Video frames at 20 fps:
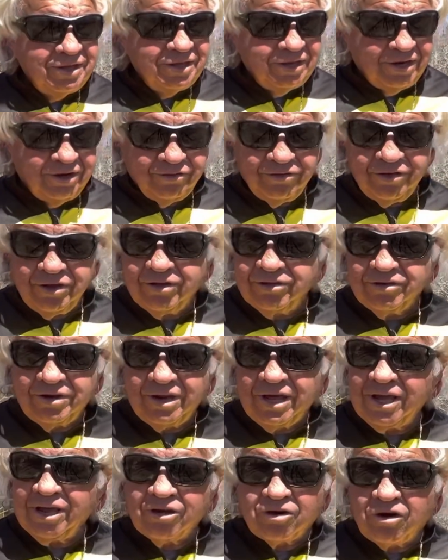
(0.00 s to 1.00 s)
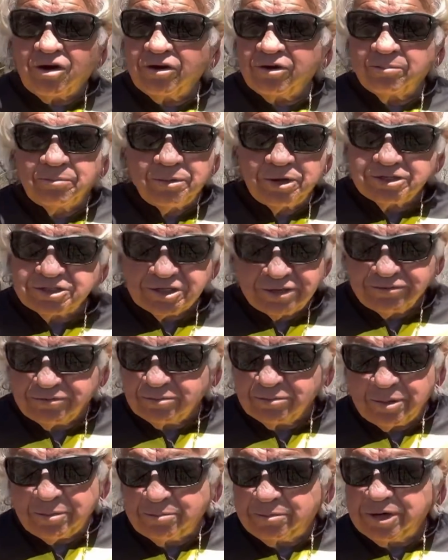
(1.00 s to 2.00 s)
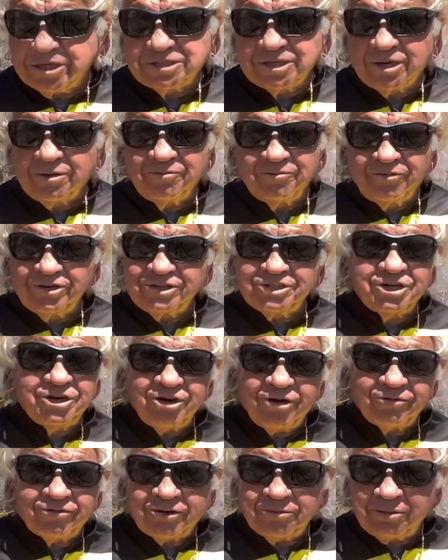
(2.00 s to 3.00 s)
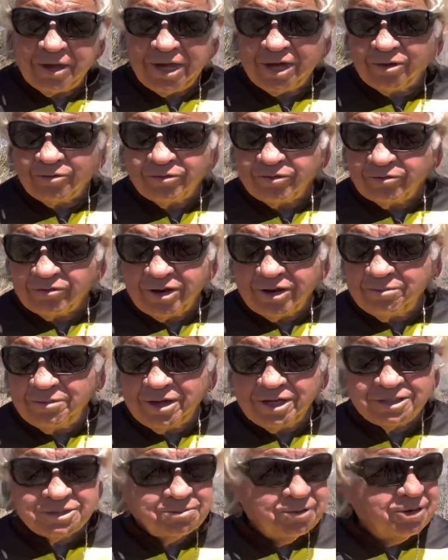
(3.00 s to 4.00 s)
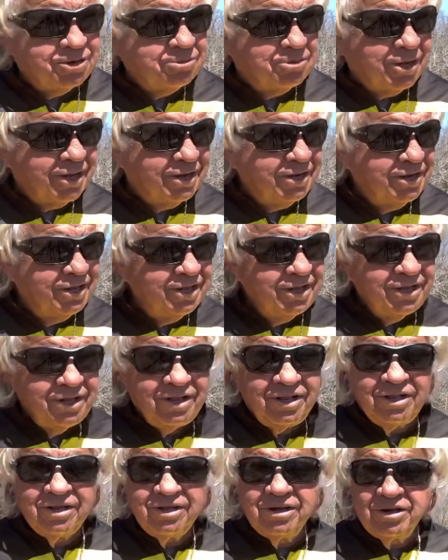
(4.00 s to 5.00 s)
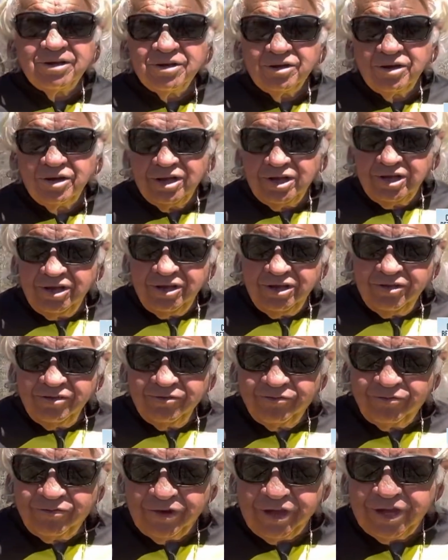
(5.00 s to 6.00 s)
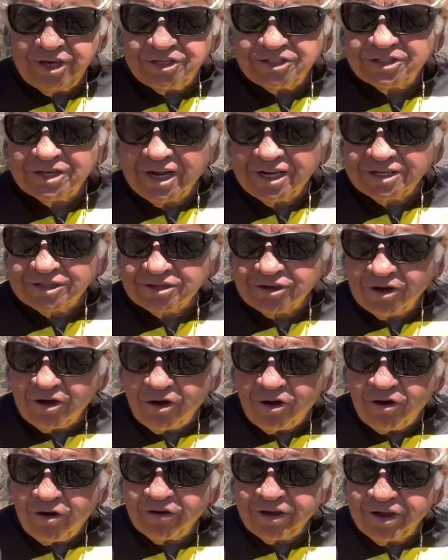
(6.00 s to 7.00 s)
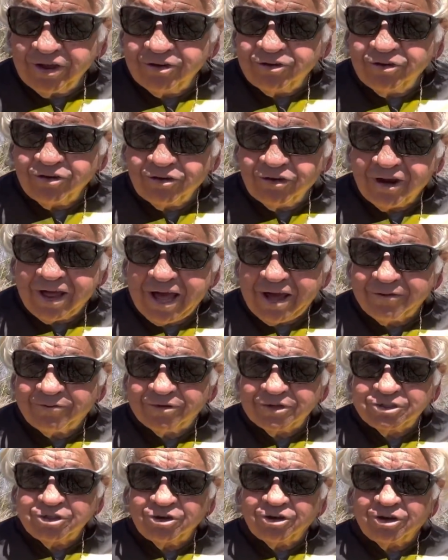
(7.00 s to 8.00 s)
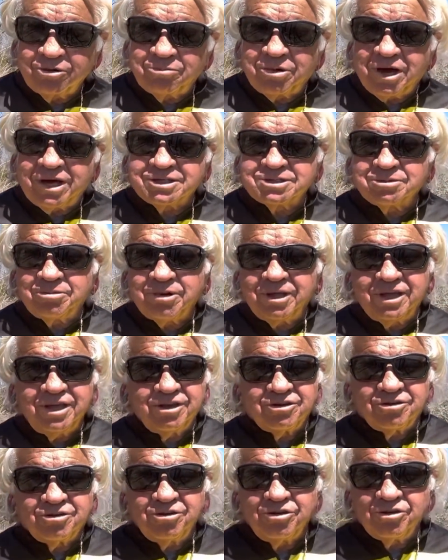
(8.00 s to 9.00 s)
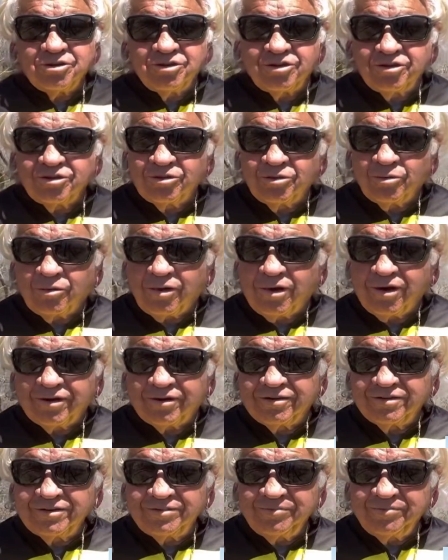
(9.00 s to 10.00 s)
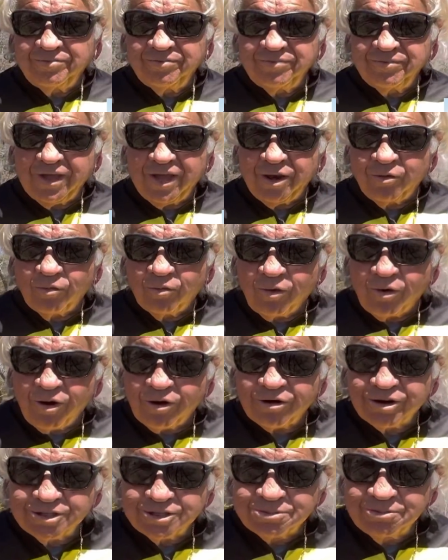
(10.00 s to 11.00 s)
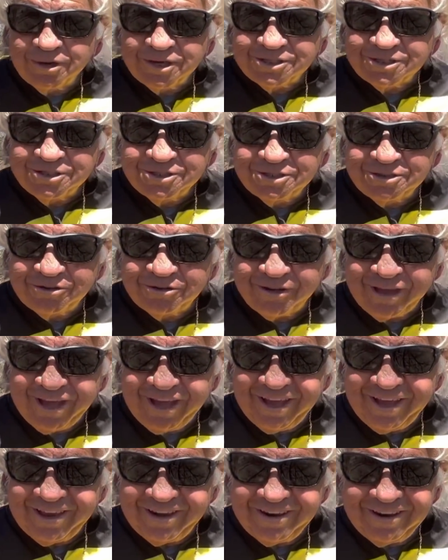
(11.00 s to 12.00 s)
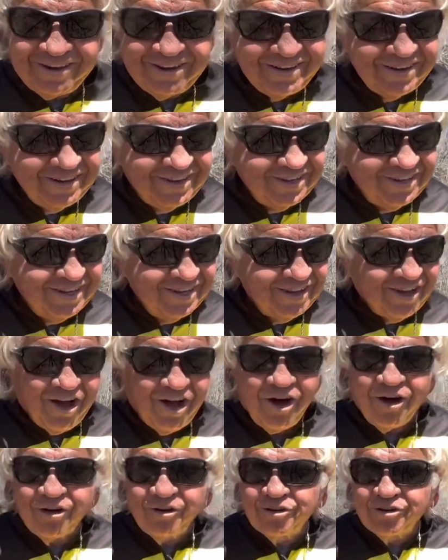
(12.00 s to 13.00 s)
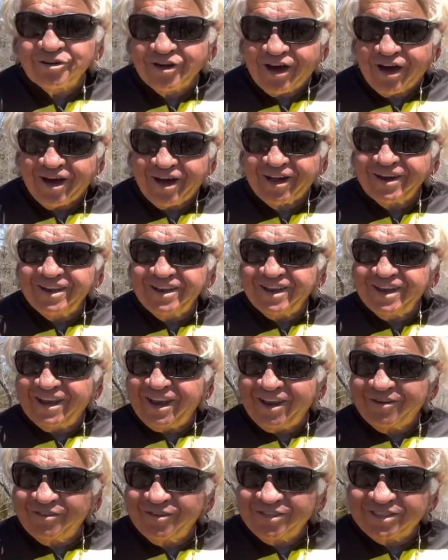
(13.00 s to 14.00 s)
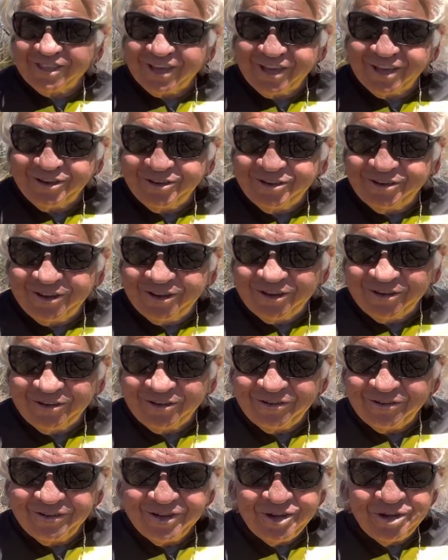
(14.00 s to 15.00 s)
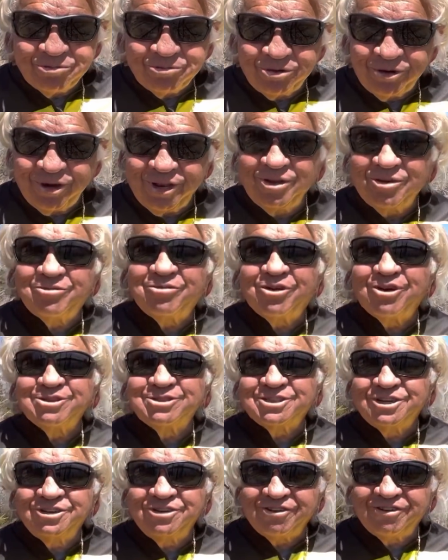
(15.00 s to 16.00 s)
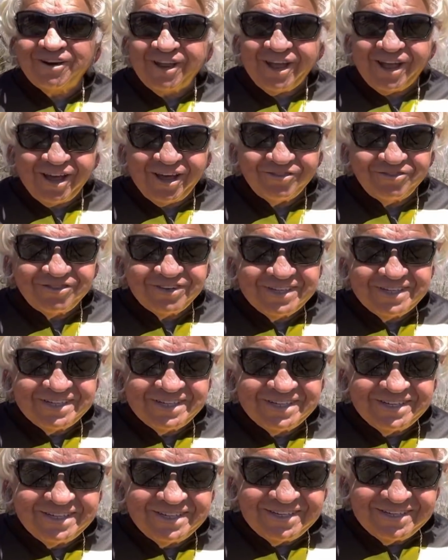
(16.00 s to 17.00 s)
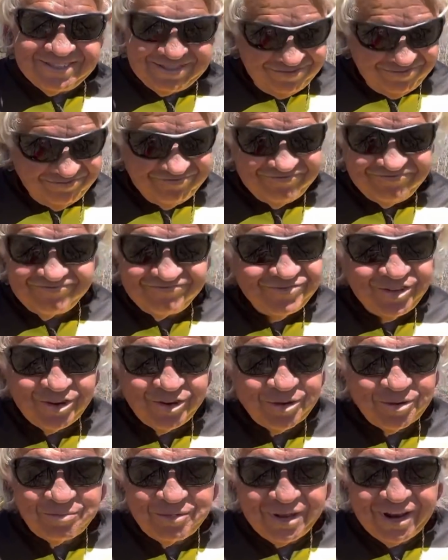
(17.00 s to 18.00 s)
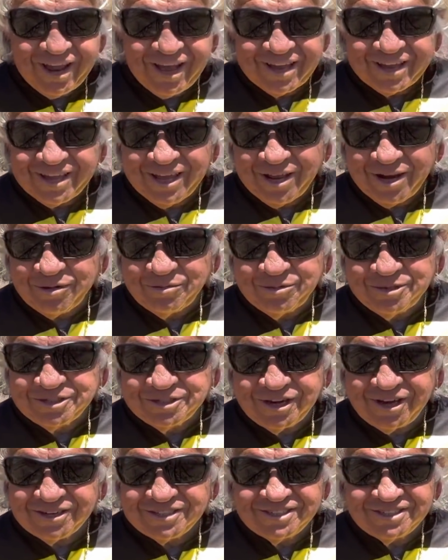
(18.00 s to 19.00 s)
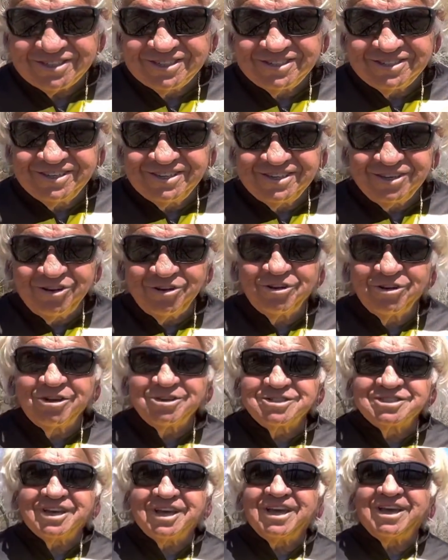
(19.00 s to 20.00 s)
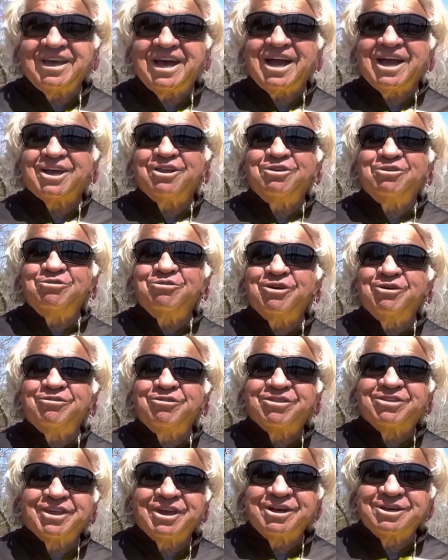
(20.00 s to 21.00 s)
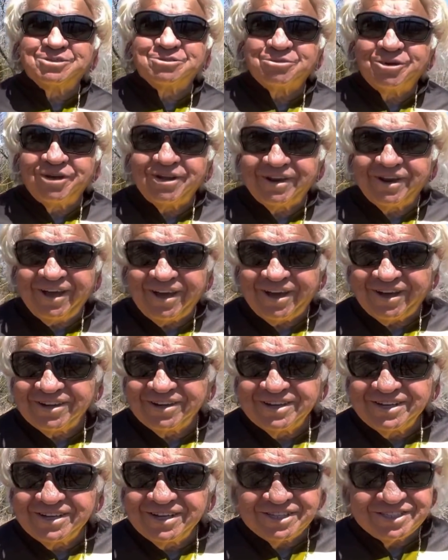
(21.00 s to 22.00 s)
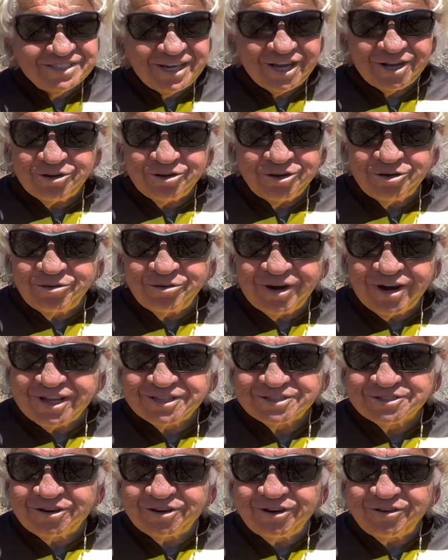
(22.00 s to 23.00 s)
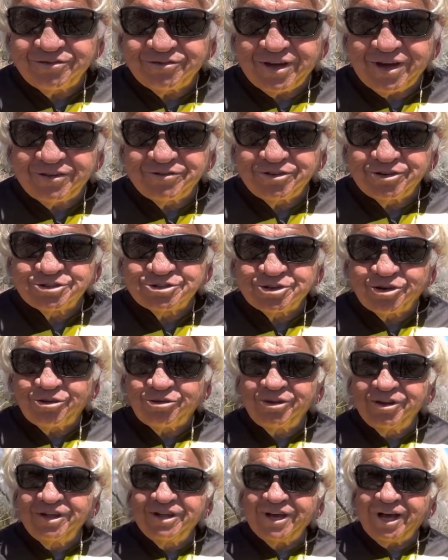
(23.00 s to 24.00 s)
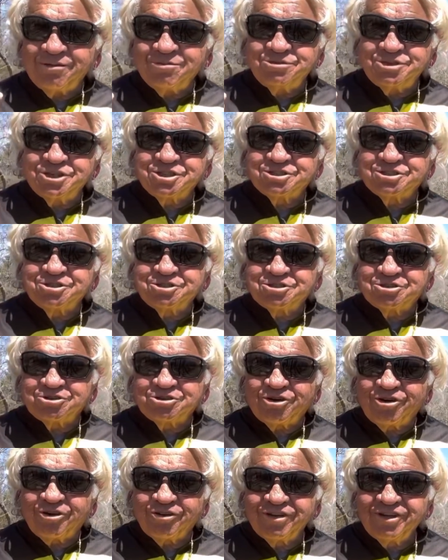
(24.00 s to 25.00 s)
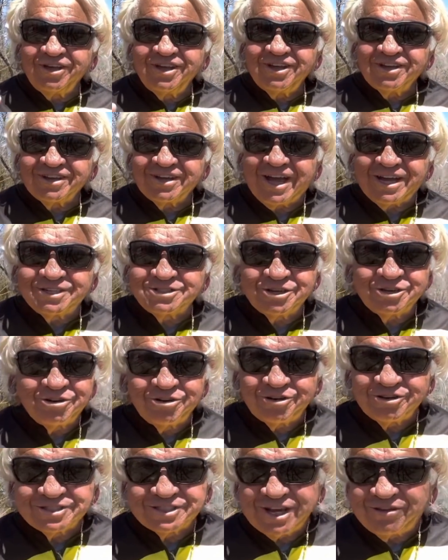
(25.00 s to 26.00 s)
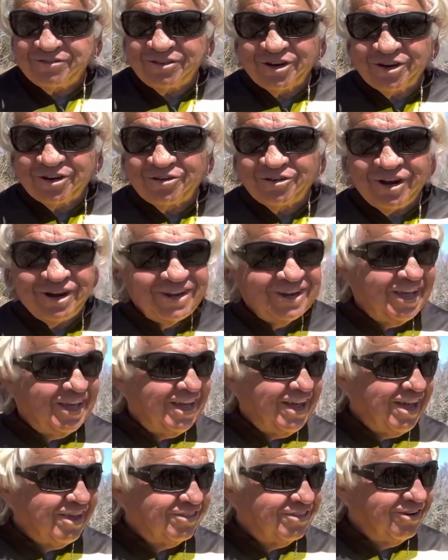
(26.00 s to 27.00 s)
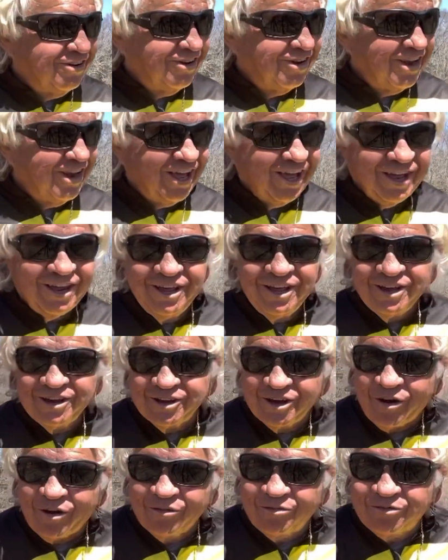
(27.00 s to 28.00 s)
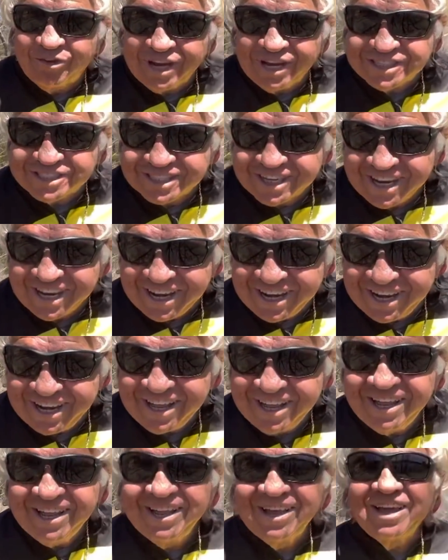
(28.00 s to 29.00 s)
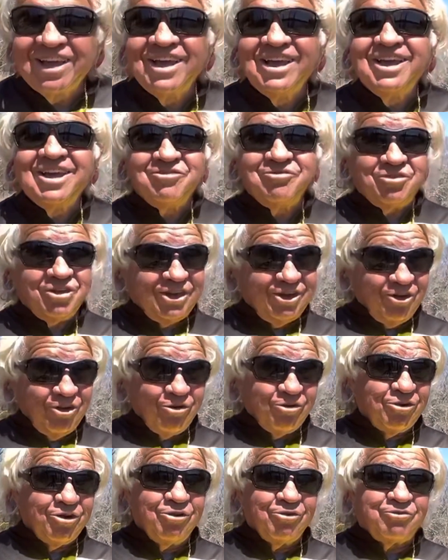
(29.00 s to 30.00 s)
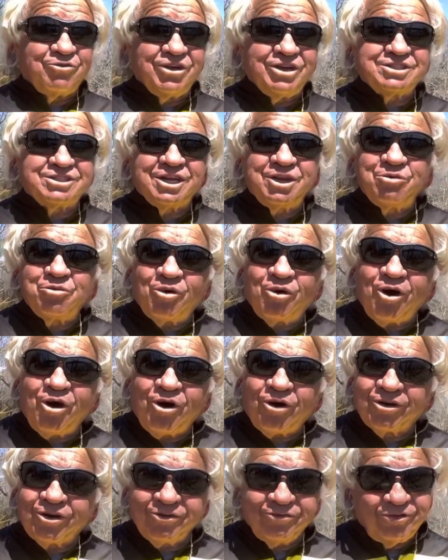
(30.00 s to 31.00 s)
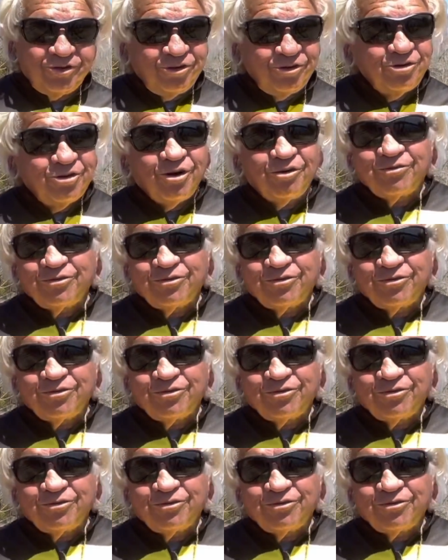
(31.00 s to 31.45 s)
here the other day and caught a bunch of them. Fishing off the bank with a Red Man spinnerbait. Fish as long into your life as you can possibly get to the water, and walk as much as you can. Honor God in everything you do. Put him first in your life. You're going to be like Caleb and Joshua. You're going to say, I can do everything as well now as I could when I was 35 years old. I'm just as strong. Guys and girls, have you a great day out there today. Go fishing. If you don't go fishing, walk. If you do go